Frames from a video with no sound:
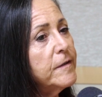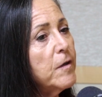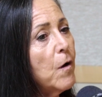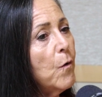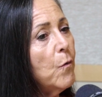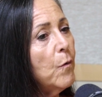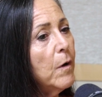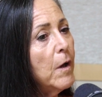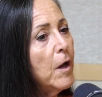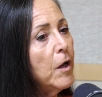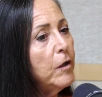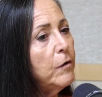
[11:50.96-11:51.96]
So,
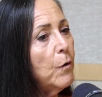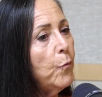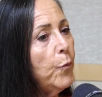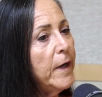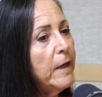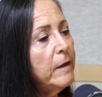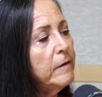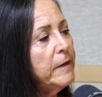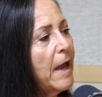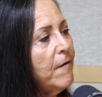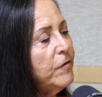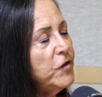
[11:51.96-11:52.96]
you know, we
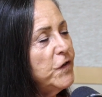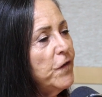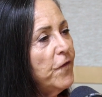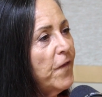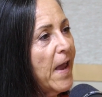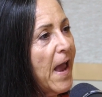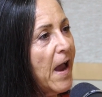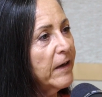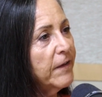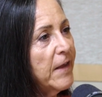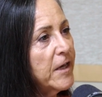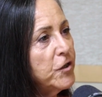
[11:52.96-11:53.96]
leverage the
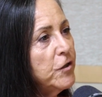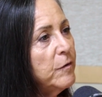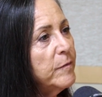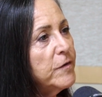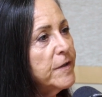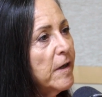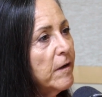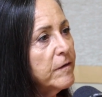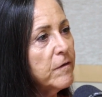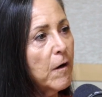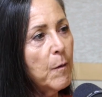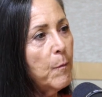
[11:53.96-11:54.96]
fact that tumor
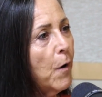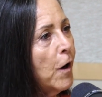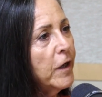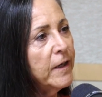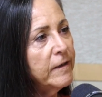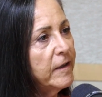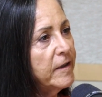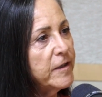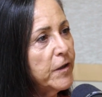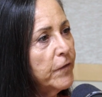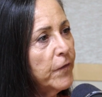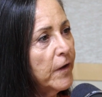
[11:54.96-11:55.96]
cells are markedly
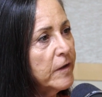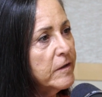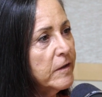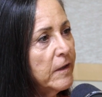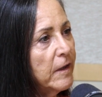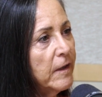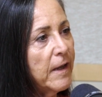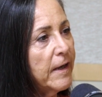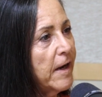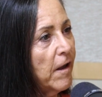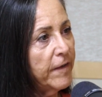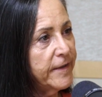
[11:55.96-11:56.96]
different
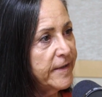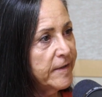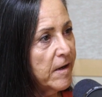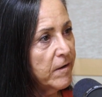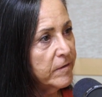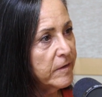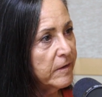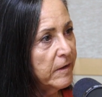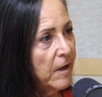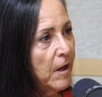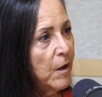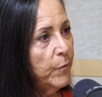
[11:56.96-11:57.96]
than healthy cells
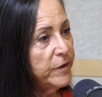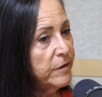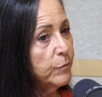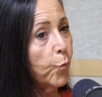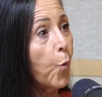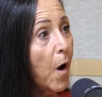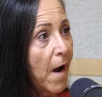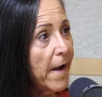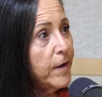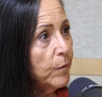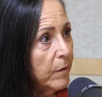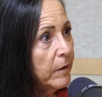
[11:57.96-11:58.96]
which is
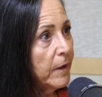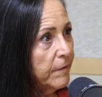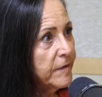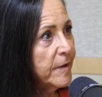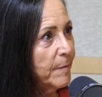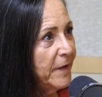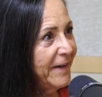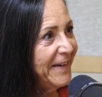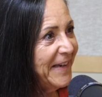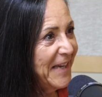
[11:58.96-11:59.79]
why you can give somebody